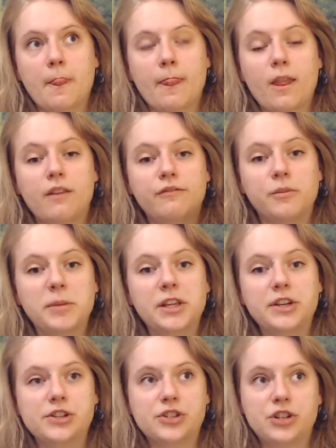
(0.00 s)

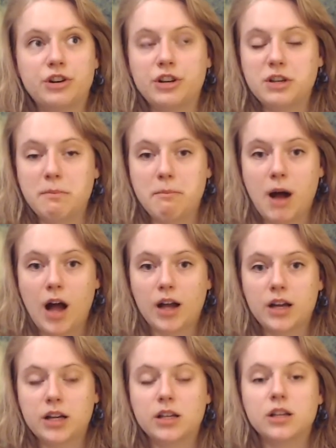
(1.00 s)
Familiars turn into muck.
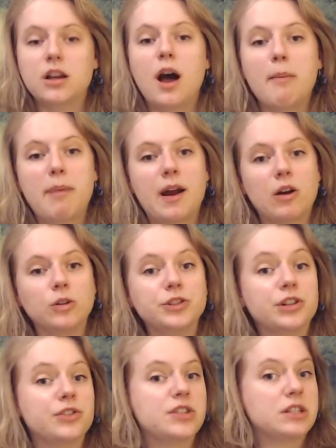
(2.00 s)
Apparel
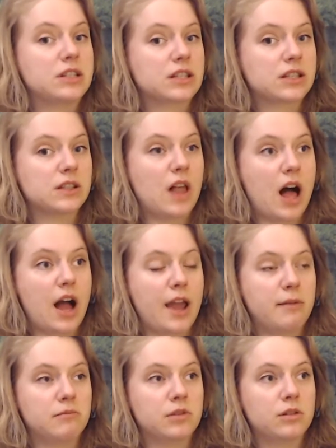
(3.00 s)
turns into
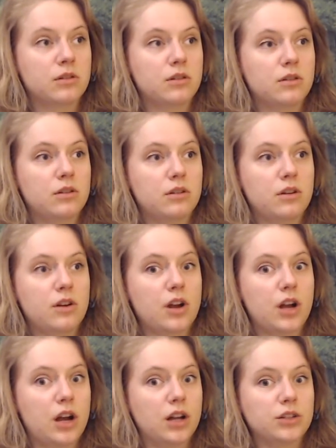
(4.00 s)
slime.
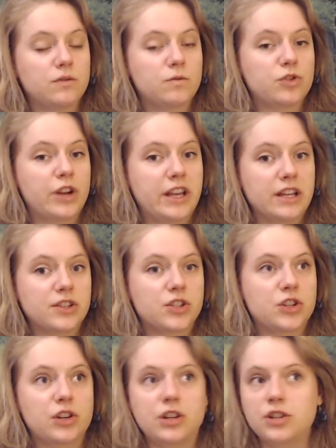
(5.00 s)
Trinkets
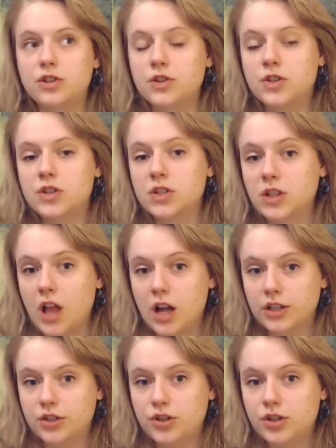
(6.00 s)
turn into
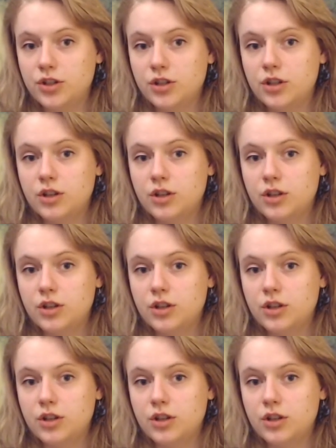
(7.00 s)
sludge.